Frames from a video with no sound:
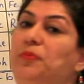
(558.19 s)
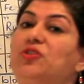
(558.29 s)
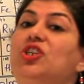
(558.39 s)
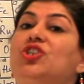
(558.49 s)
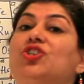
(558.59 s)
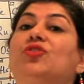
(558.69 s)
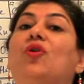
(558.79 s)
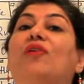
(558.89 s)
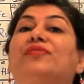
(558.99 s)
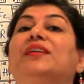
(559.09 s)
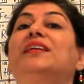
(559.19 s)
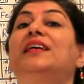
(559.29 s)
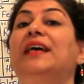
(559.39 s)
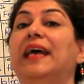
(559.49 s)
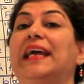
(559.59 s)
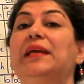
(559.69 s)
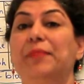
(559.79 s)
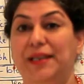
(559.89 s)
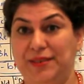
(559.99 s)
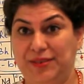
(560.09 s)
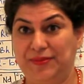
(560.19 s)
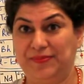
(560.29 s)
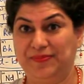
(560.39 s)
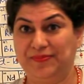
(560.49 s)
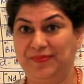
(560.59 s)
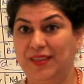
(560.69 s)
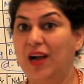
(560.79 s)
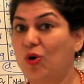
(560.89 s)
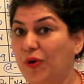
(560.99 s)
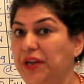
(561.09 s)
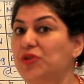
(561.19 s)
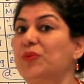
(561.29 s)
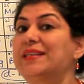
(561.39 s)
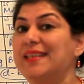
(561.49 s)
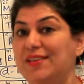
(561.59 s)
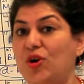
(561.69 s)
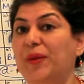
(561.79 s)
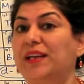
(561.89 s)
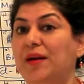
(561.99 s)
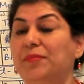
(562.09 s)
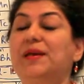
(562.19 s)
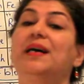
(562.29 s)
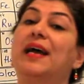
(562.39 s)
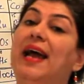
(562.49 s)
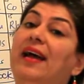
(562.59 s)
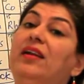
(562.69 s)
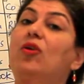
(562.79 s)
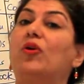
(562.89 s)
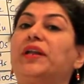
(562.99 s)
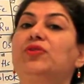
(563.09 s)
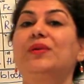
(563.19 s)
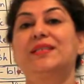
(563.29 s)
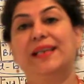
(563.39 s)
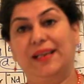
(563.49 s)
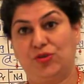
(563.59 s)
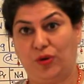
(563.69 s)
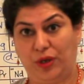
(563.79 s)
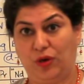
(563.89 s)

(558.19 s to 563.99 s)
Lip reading: position of the element according to its atomic number and according to its electronic